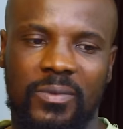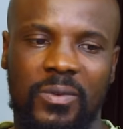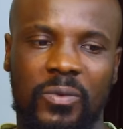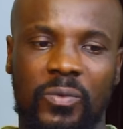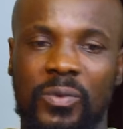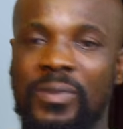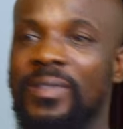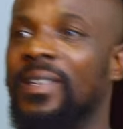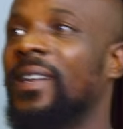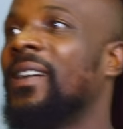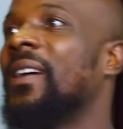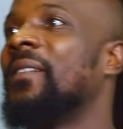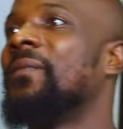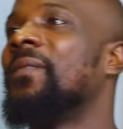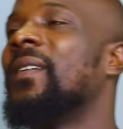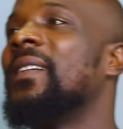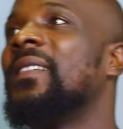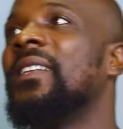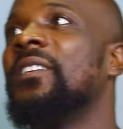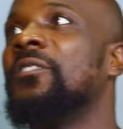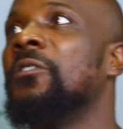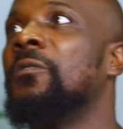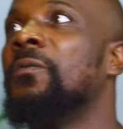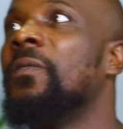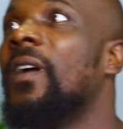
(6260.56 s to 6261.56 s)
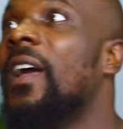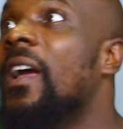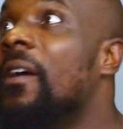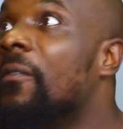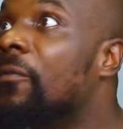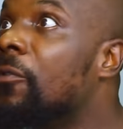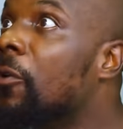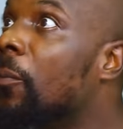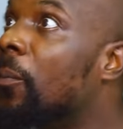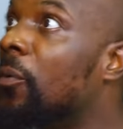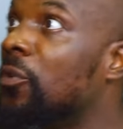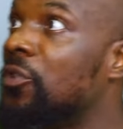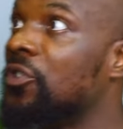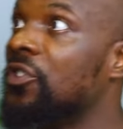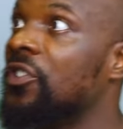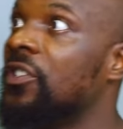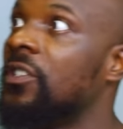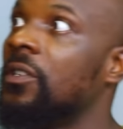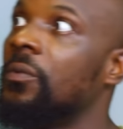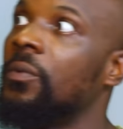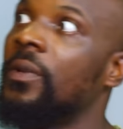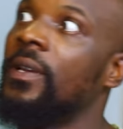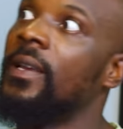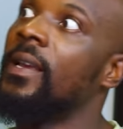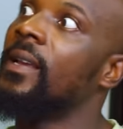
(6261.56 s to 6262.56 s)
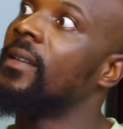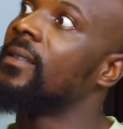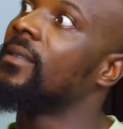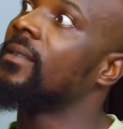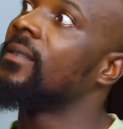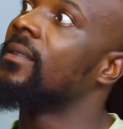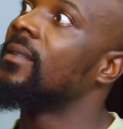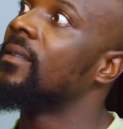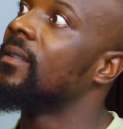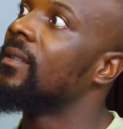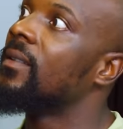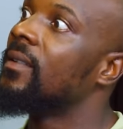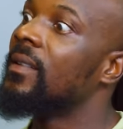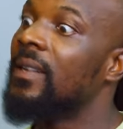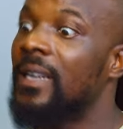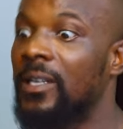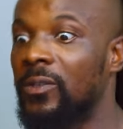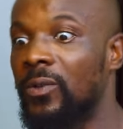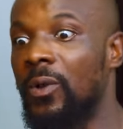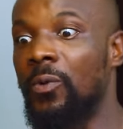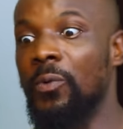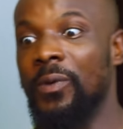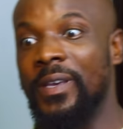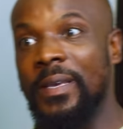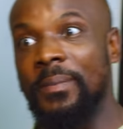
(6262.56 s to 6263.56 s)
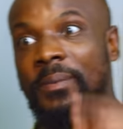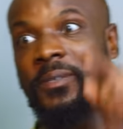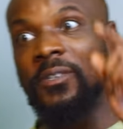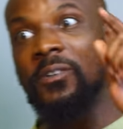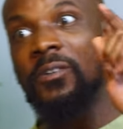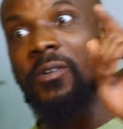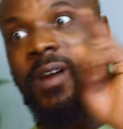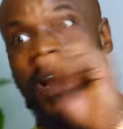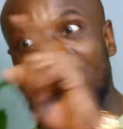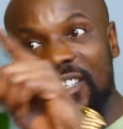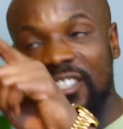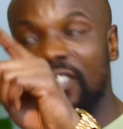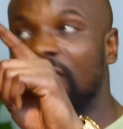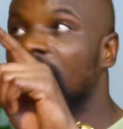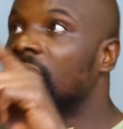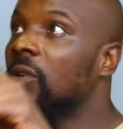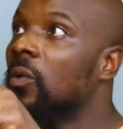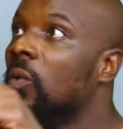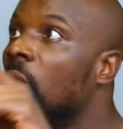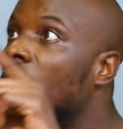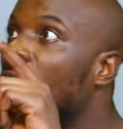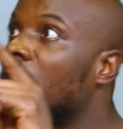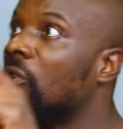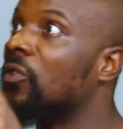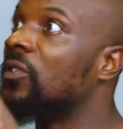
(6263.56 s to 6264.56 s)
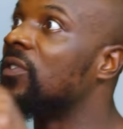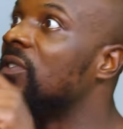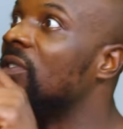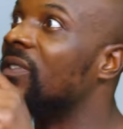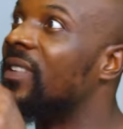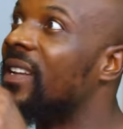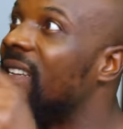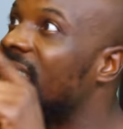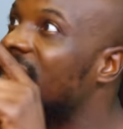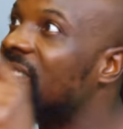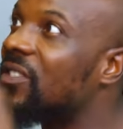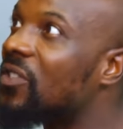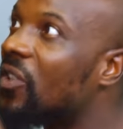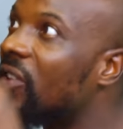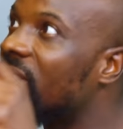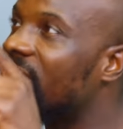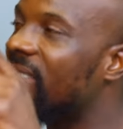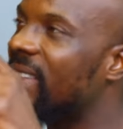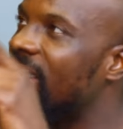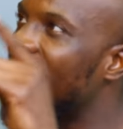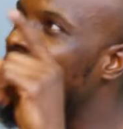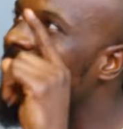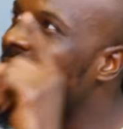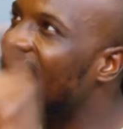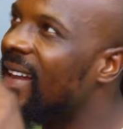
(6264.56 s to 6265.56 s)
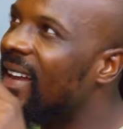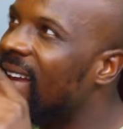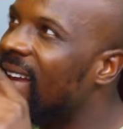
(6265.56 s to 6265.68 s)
We take advantage of every opportunity we get. That's why we keep scratching the wall until there's nothing